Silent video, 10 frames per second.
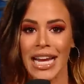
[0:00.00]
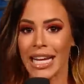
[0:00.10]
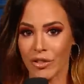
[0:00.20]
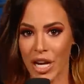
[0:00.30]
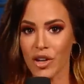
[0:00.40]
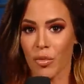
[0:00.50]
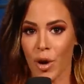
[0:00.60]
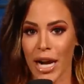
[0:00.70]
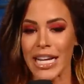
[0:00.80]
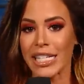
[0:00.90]
Now, Daniel
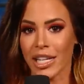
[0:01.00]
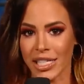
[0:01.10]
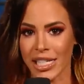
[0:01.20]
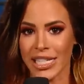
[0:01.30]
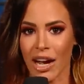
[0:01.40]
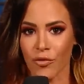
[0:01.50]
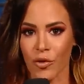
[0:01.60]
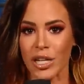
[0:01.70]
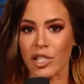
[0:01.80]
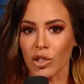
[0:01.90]
Bryan, he is going to sit down for
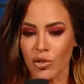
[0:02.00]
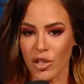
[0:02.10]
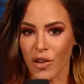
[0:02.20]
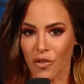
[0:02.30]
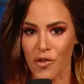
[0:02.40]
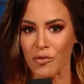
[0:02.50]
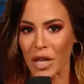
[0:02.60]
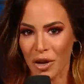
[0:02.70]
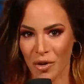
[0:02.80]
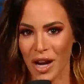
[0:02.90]
an exclusive interview
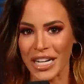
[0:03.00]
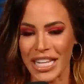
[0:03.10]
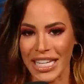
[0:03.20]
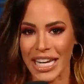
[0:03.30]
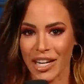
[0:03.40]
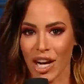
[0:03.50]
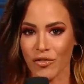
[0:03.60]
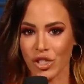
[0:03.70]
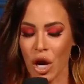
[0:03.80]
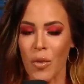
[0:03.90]
later on in the kickoff
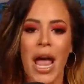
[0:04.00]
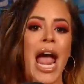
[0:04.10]
show,